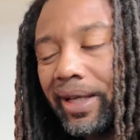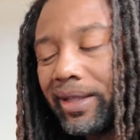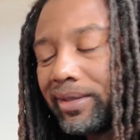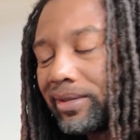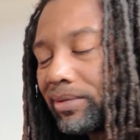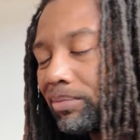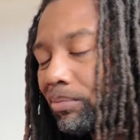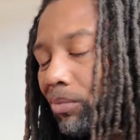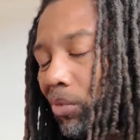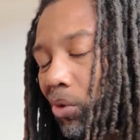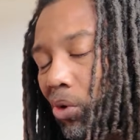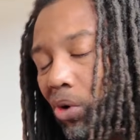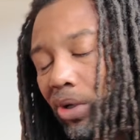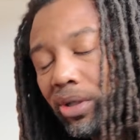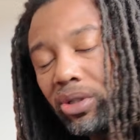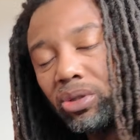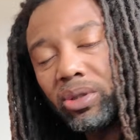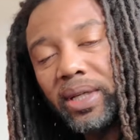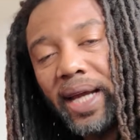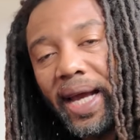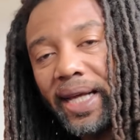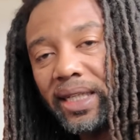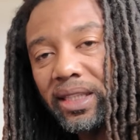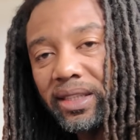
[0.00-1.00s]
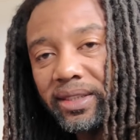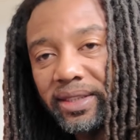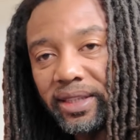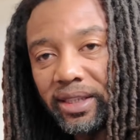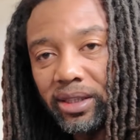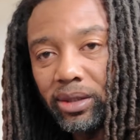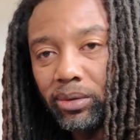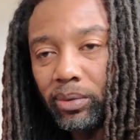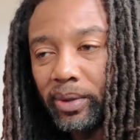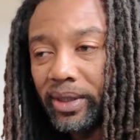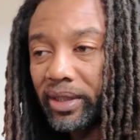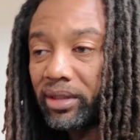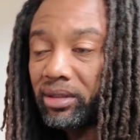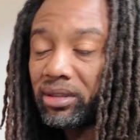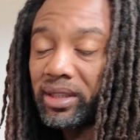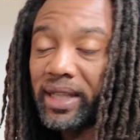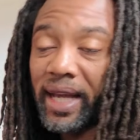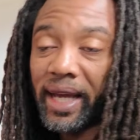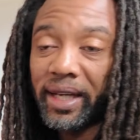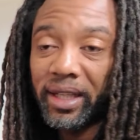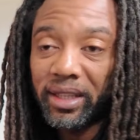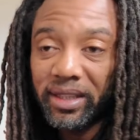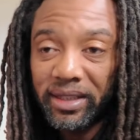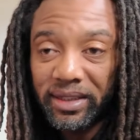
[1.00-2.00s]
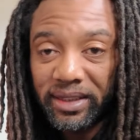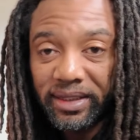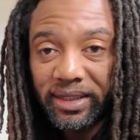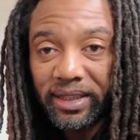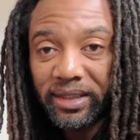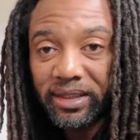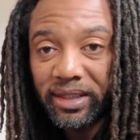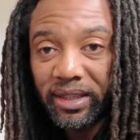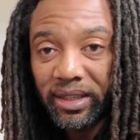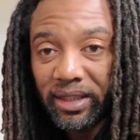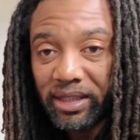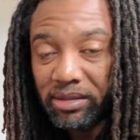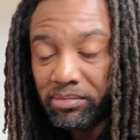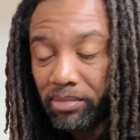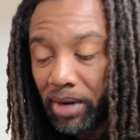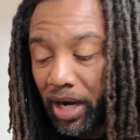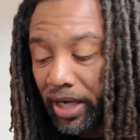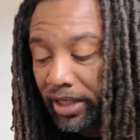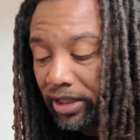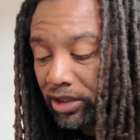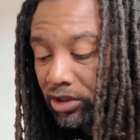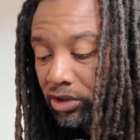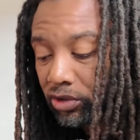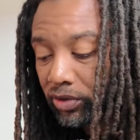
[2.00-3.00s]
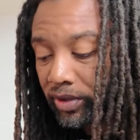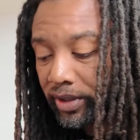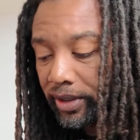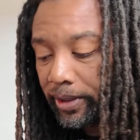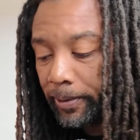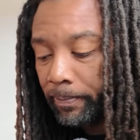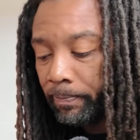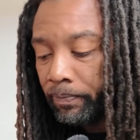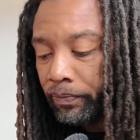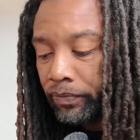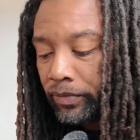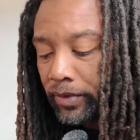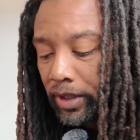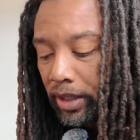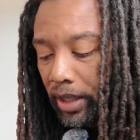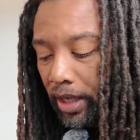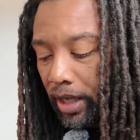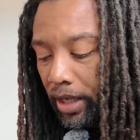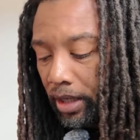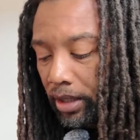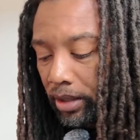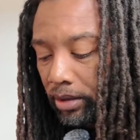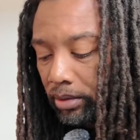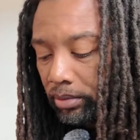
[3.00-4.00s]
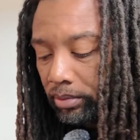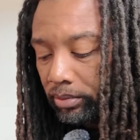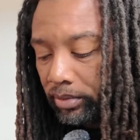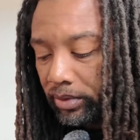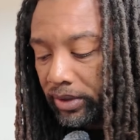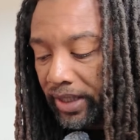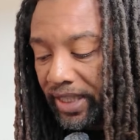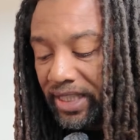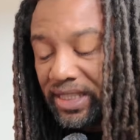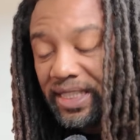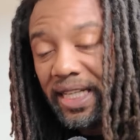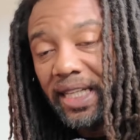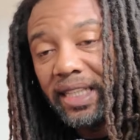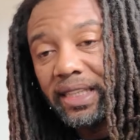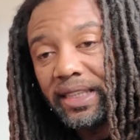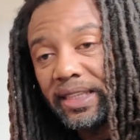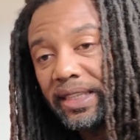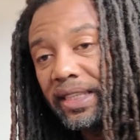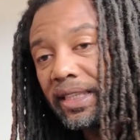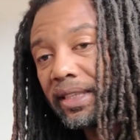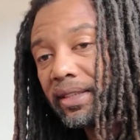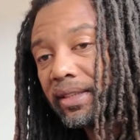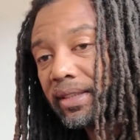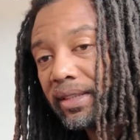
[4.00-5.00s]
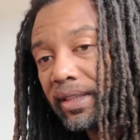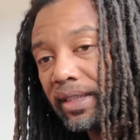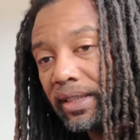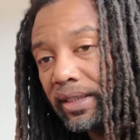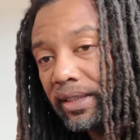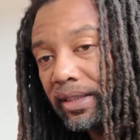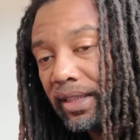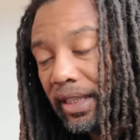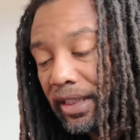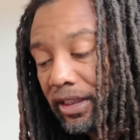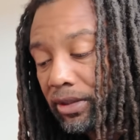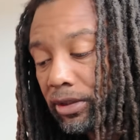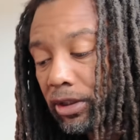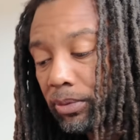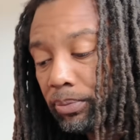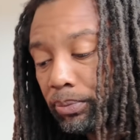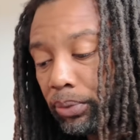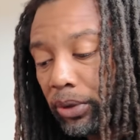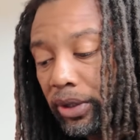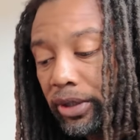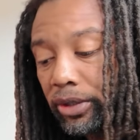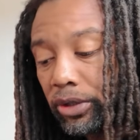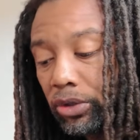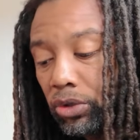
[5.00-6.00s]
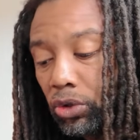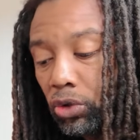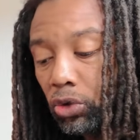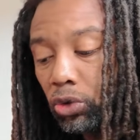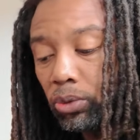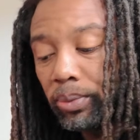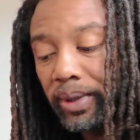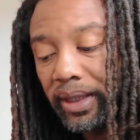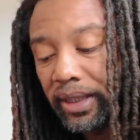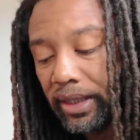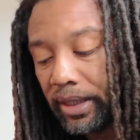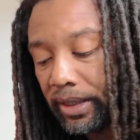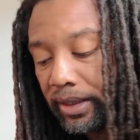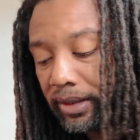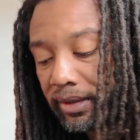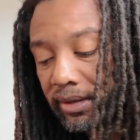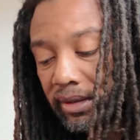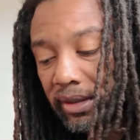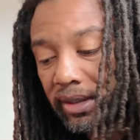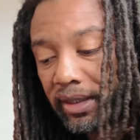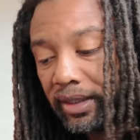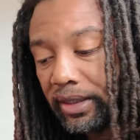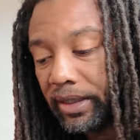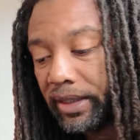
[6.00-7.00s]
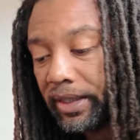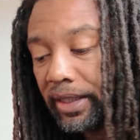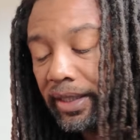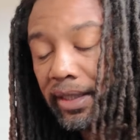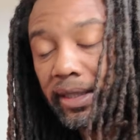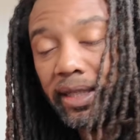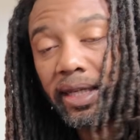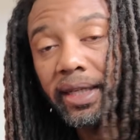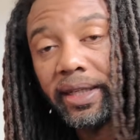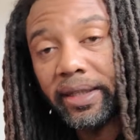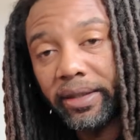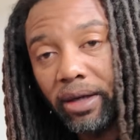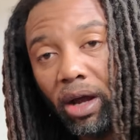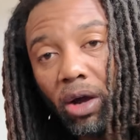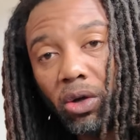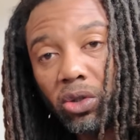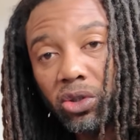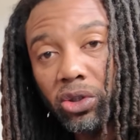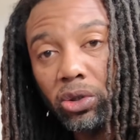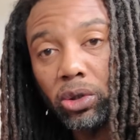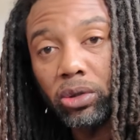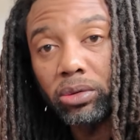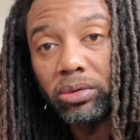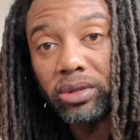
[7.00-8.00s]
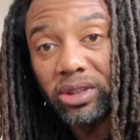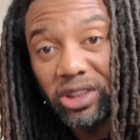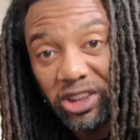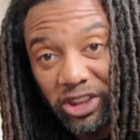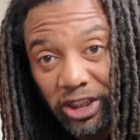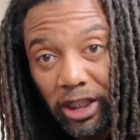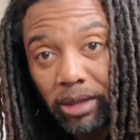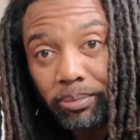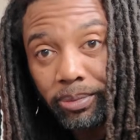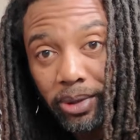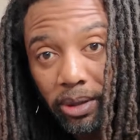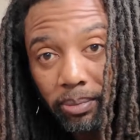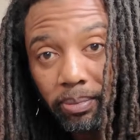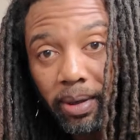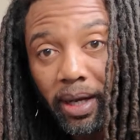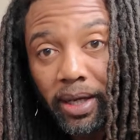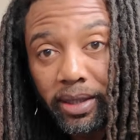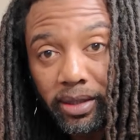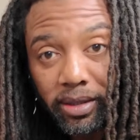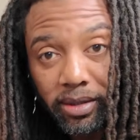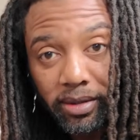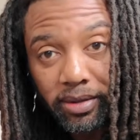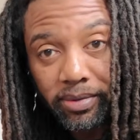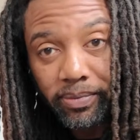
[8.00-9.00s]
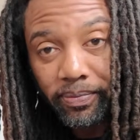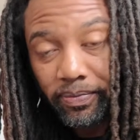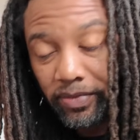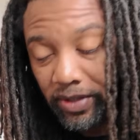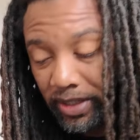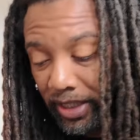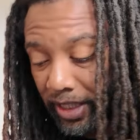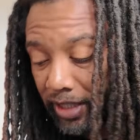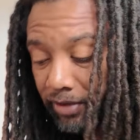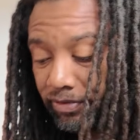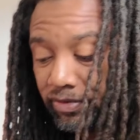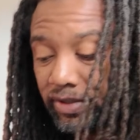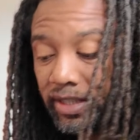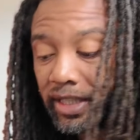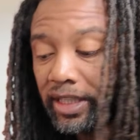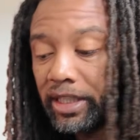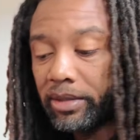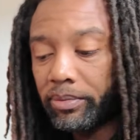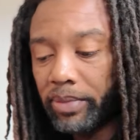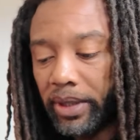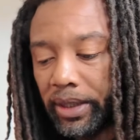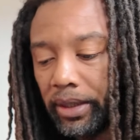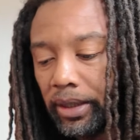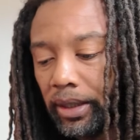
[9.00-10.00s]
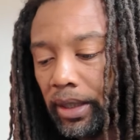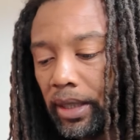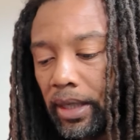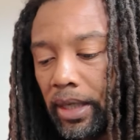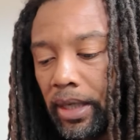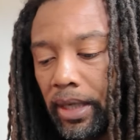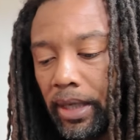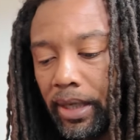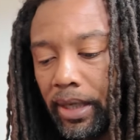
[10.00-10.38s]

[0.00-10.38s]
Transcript: it's more you got to deal with. You got to consistently monitor it. Like I said, this is pretty cool because it can also jump the bike if need be.